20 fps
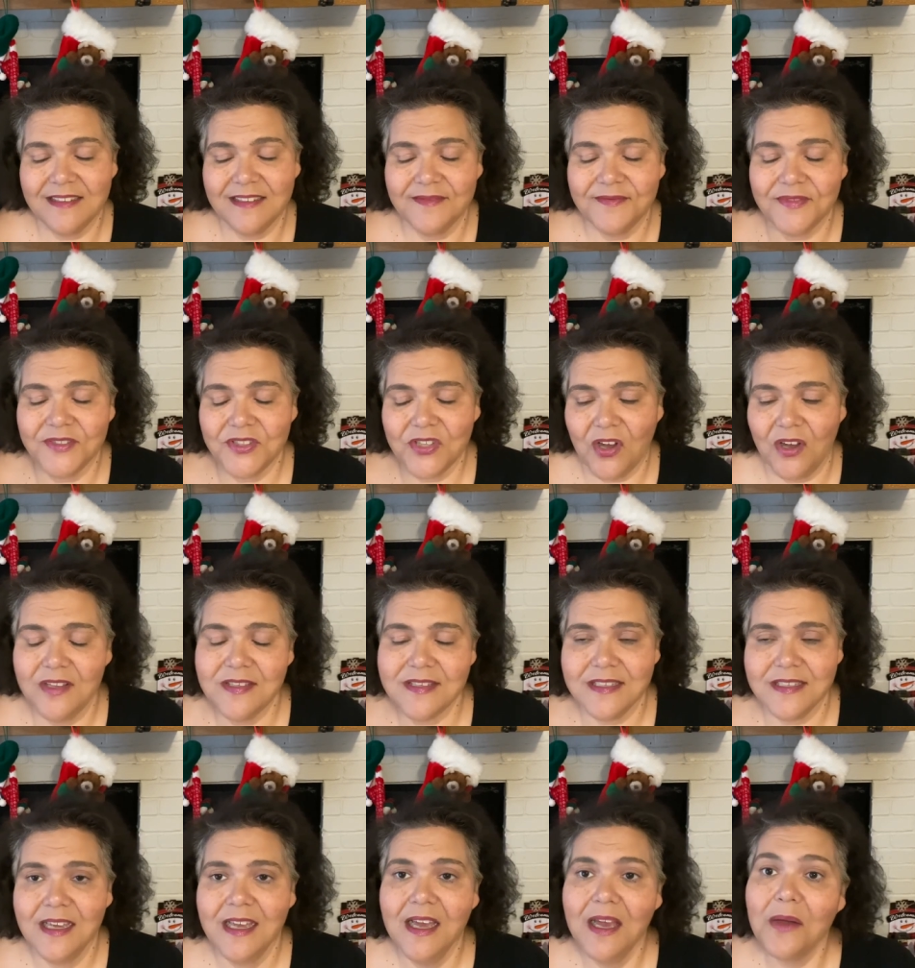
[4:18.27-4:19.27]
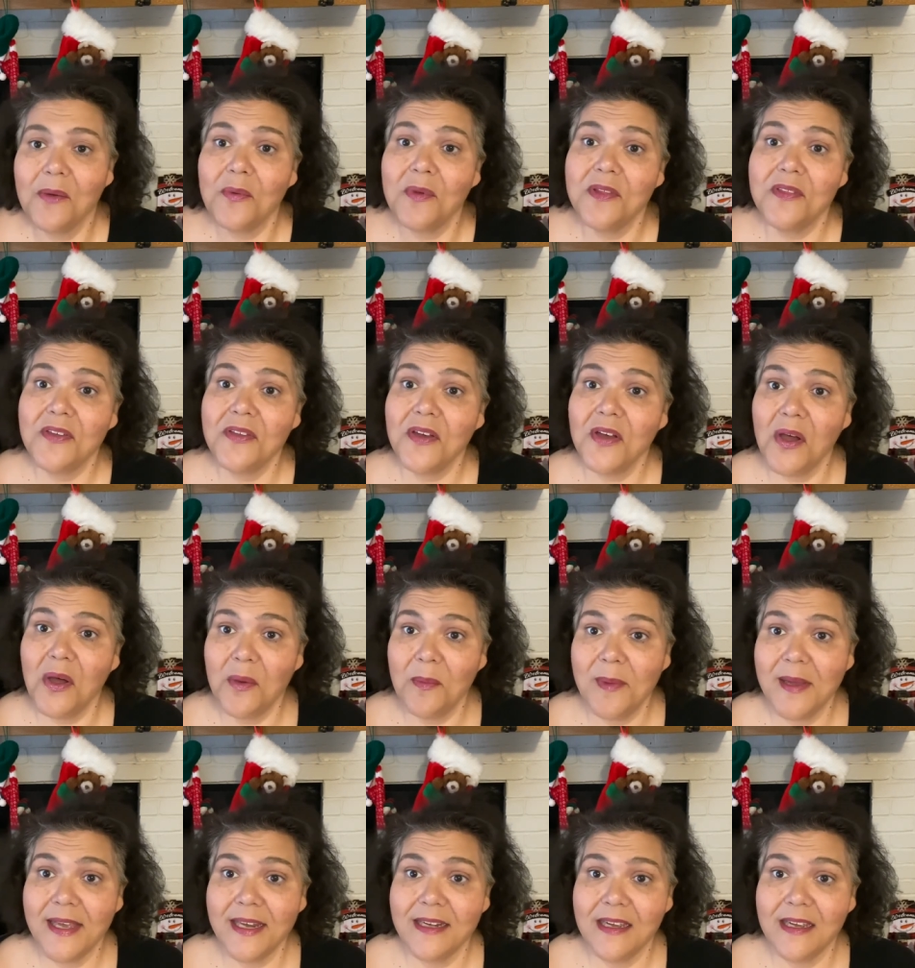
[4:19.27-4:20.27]
sauce with
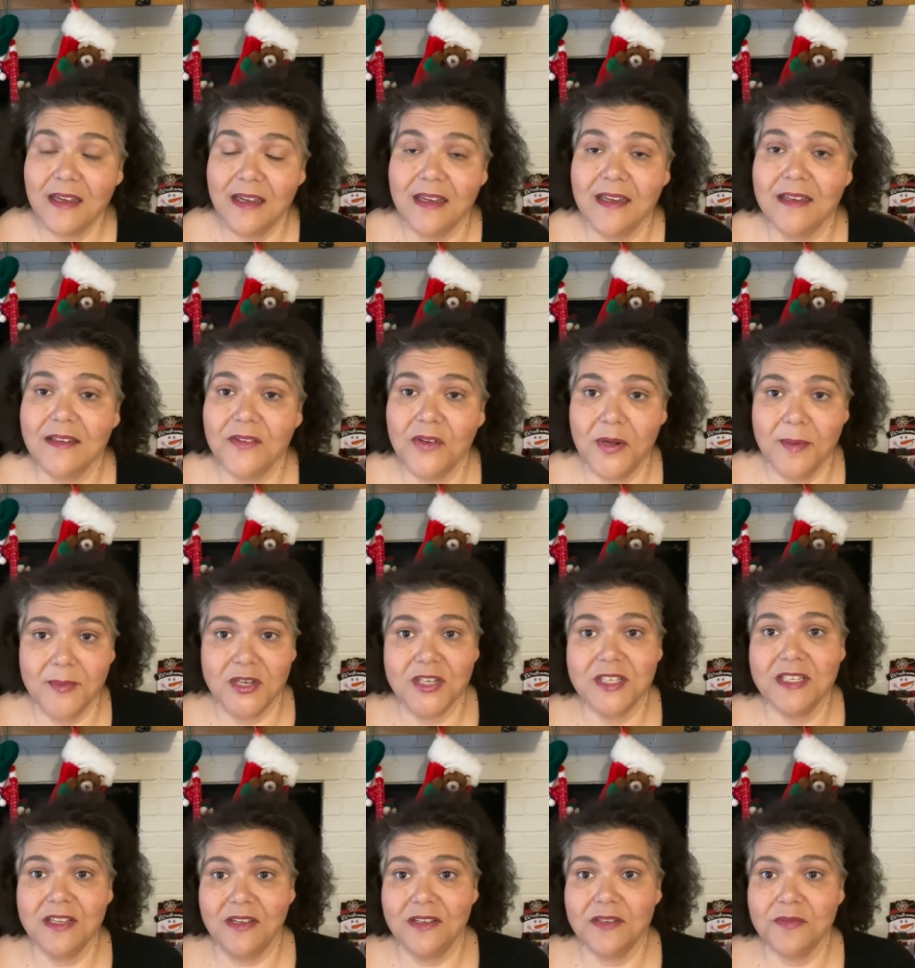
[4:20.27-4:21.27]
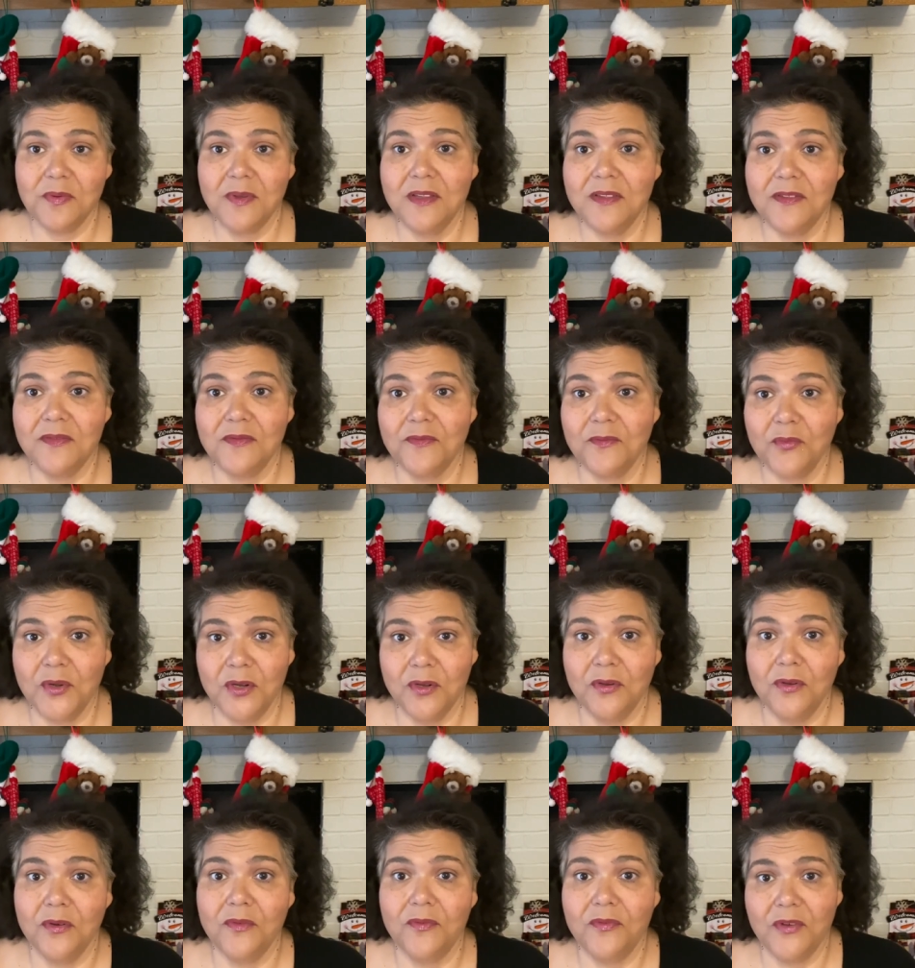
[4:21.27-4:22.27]
homemade cranberry sauce with
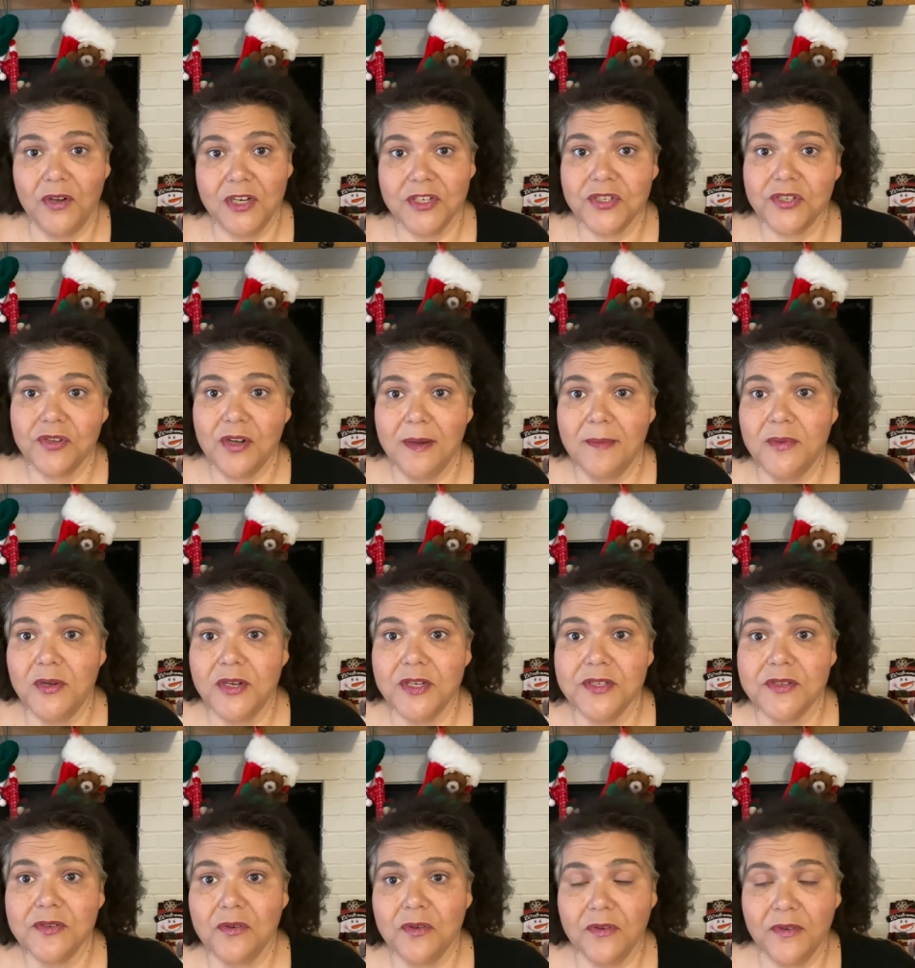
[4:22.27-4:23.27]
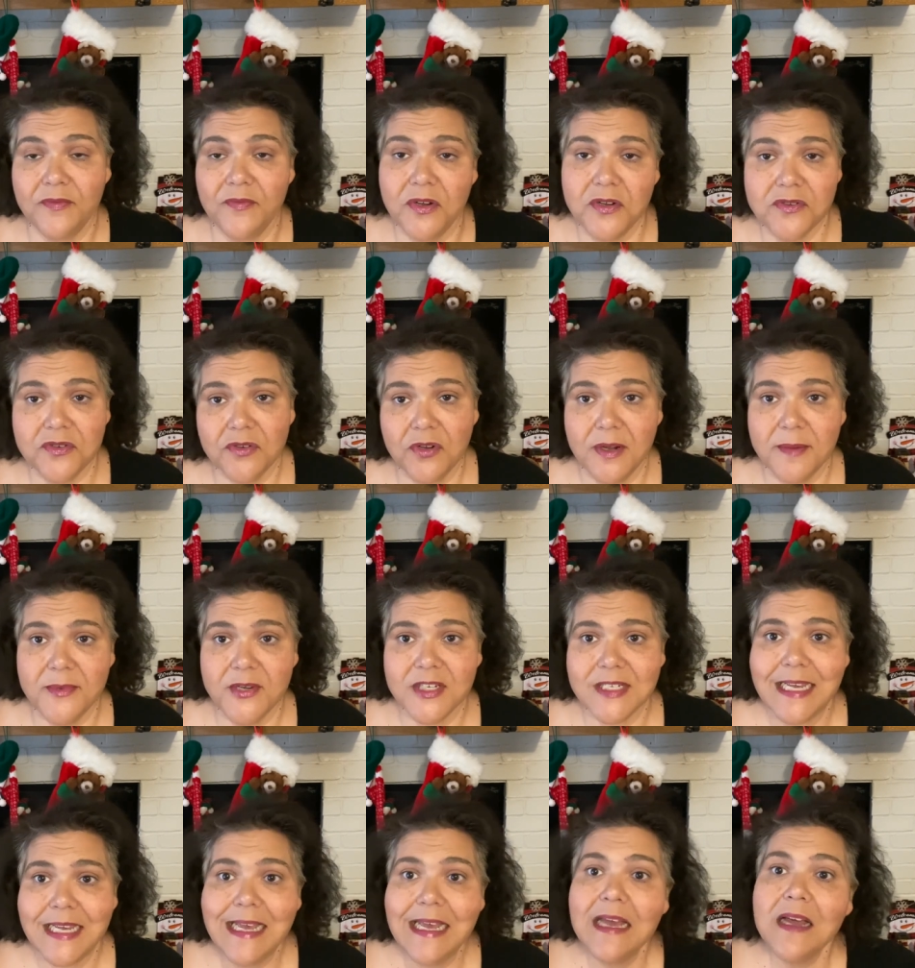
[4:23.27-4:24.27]
real fresh cranberries or frozen
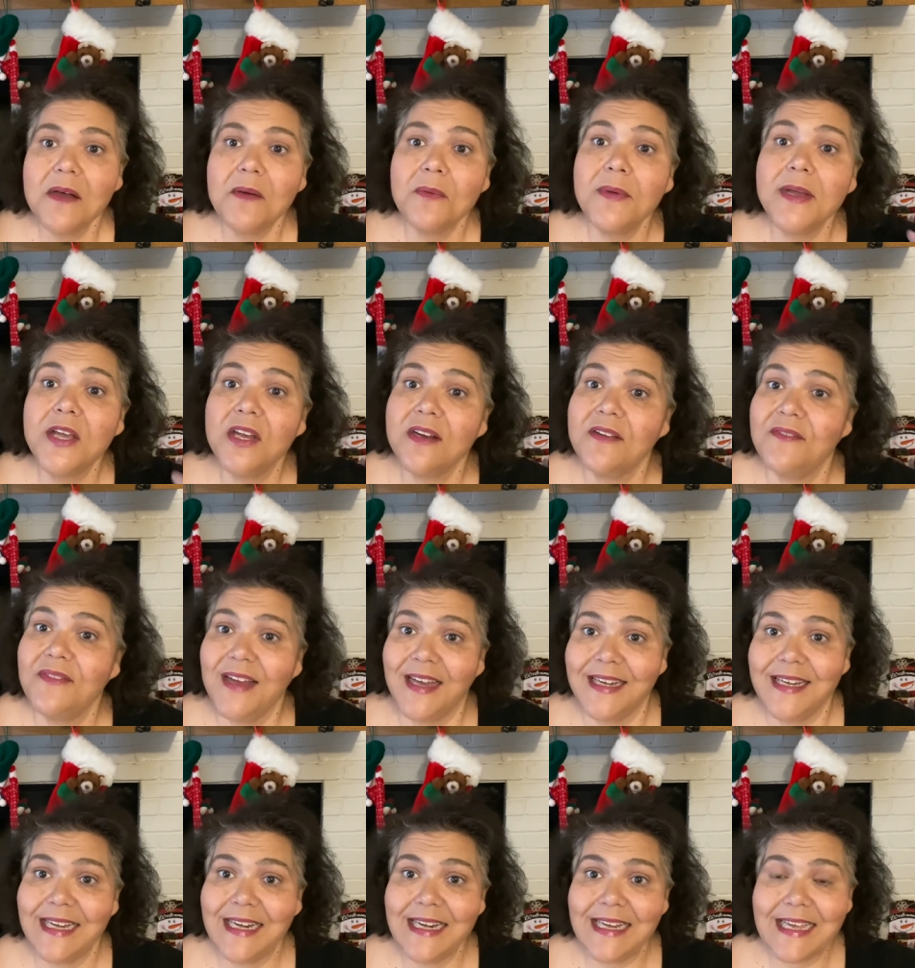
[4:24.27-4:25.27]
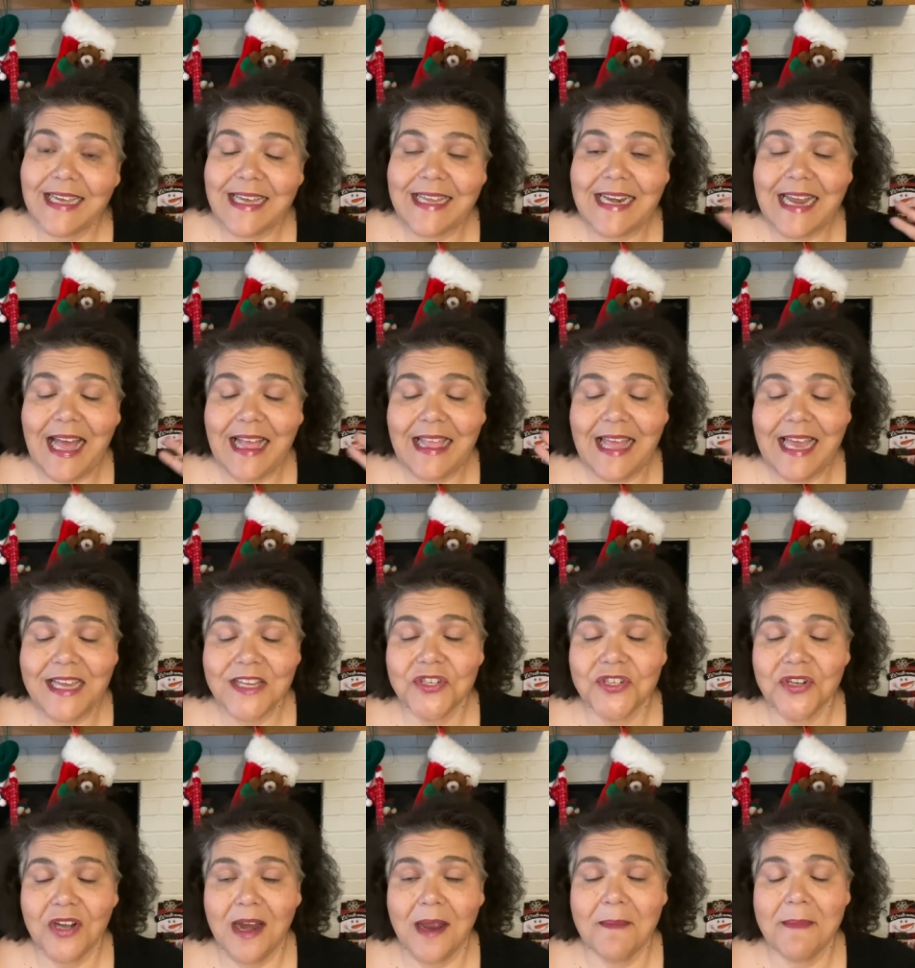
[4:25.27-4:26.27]
cranberries. We couldn't find any. And last
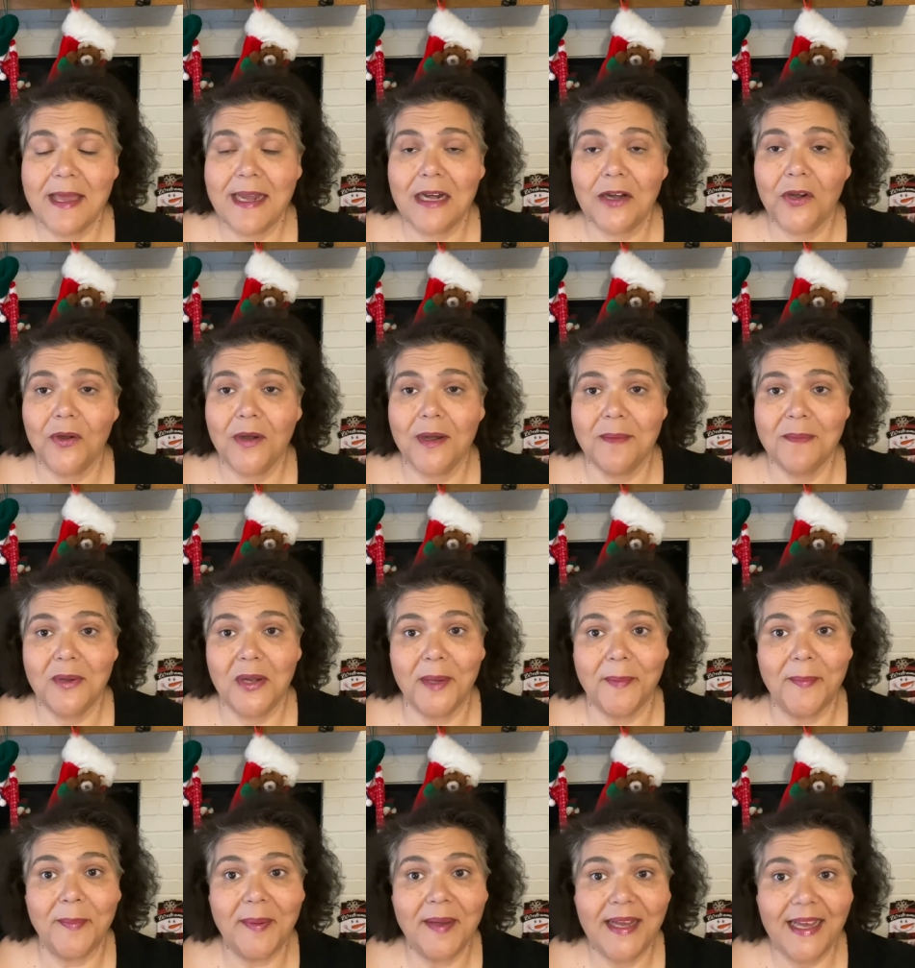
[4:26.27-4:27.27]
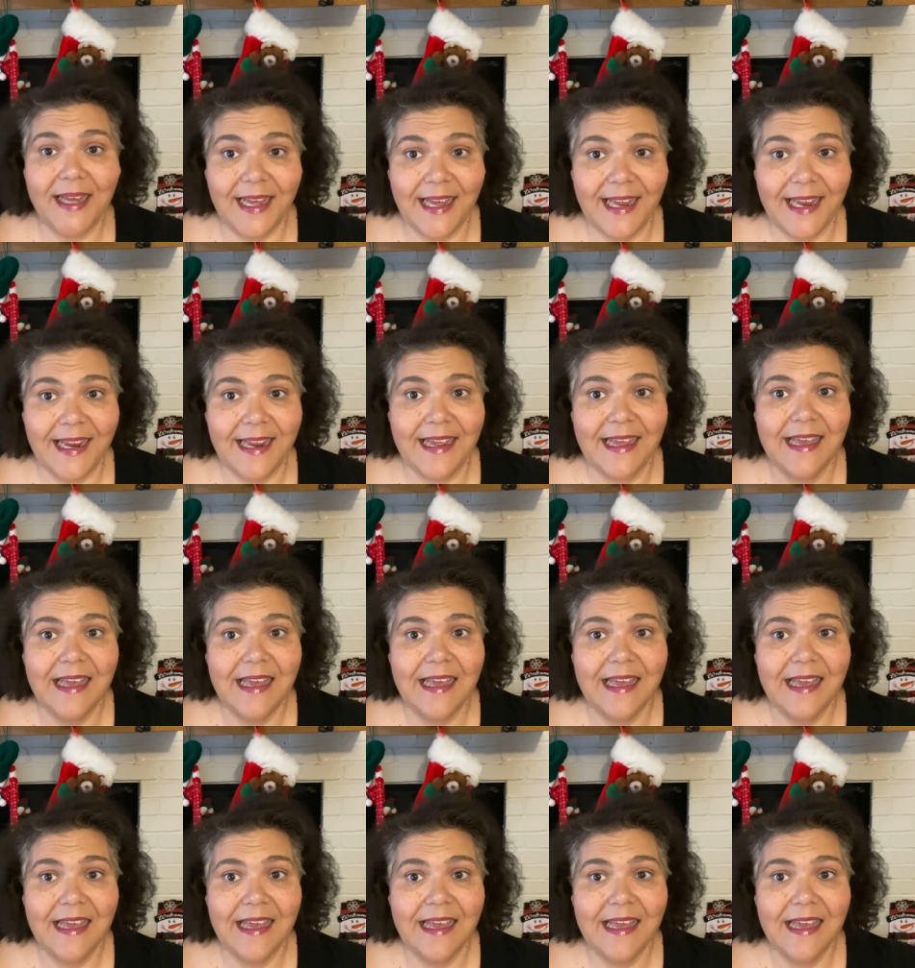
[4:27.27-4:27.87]
year I made a cranberry pie